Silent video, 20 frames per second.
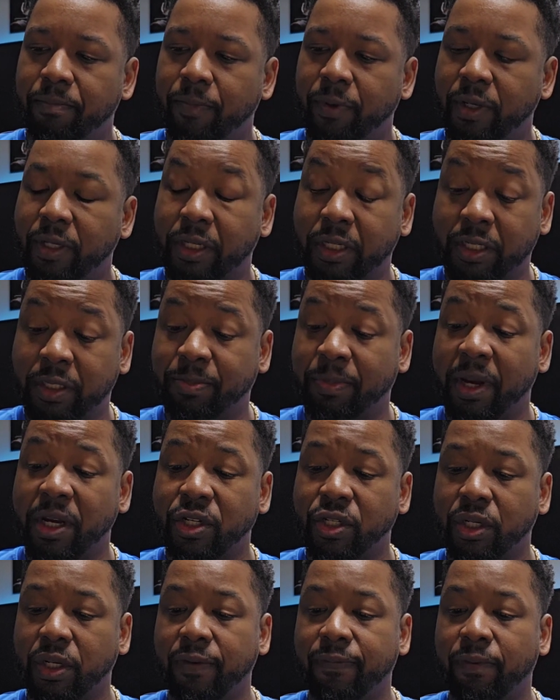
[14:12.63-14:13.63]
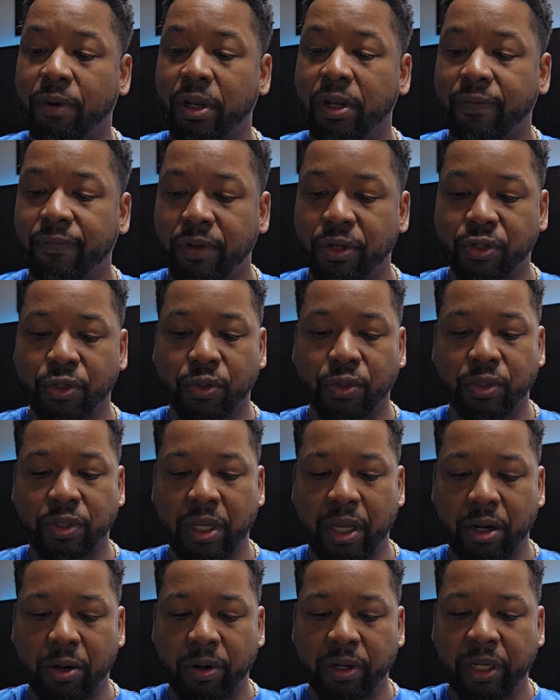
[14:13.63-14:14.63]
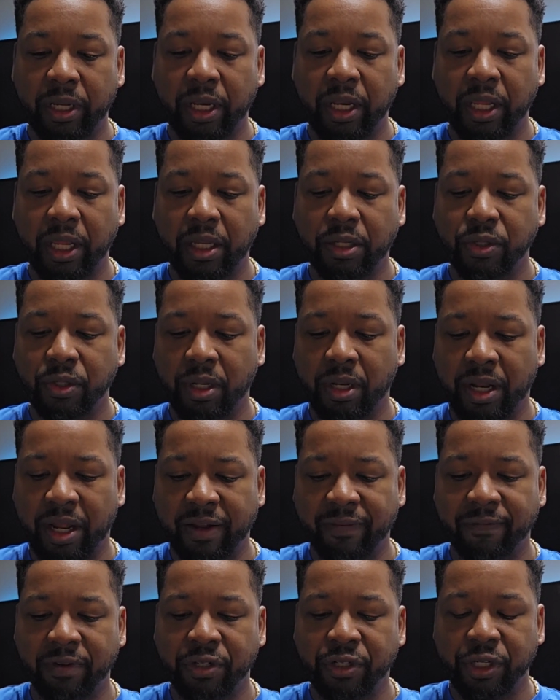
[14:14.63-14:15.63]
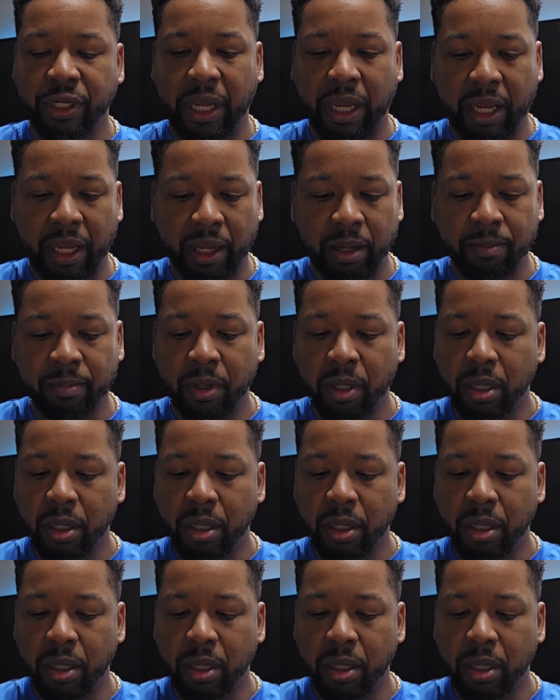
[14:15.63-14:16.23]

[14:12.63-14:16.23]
especially for individuals that are getting into the night vision game.